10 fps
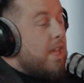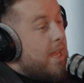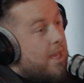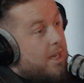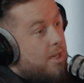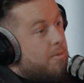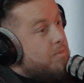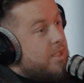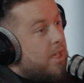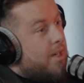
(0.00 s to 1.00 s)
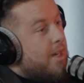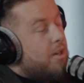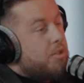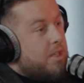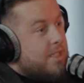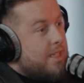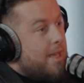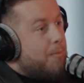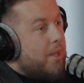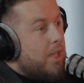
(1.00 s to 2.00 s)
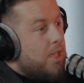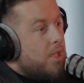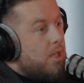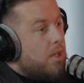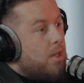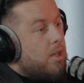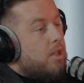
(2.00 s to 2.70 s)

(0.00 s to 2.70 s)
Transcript: Damn, son! I didn't know you guys had that many. Yeah.